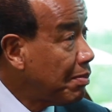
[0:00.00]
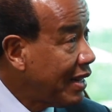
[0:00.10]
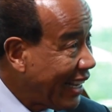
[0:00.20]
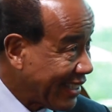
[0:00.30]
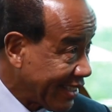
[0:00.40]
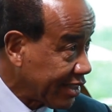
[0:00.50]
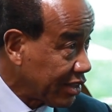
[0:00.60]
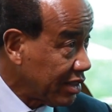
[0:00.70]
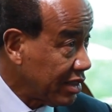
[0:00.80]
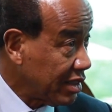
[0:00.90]
less
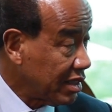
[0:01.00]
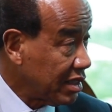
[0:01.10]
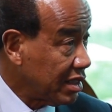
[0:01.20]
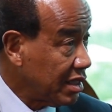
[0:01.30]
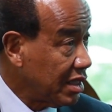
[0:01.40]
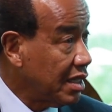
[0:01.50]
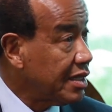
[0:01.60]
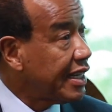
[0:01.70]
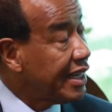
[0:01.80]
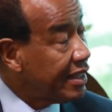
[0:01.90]

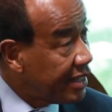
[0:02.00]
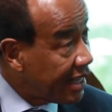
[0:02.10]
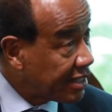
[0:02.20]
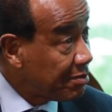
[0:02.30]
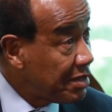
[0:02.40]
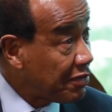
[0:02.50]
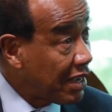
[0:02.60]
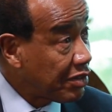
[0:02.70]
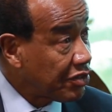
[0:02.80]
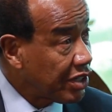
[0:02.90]
than the S&P
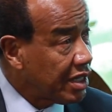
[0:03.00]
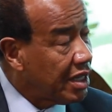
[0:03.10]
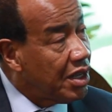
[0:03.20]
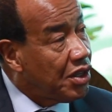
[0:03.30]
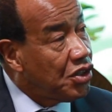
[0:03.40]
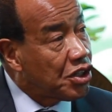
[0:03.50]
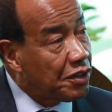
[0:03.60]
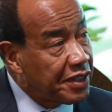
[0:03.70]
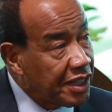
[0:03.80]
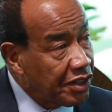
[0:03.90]
500. You could
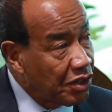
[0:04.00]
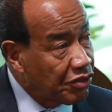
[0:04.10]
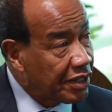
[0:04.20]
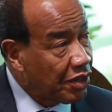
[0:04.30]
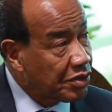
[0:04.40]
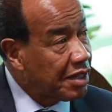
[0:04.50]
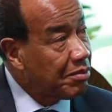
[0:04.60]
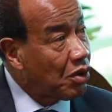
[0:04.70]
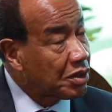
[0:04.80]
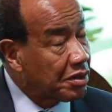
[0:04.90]
have taken $100,000 and
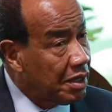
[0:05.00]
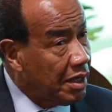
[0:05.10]
bought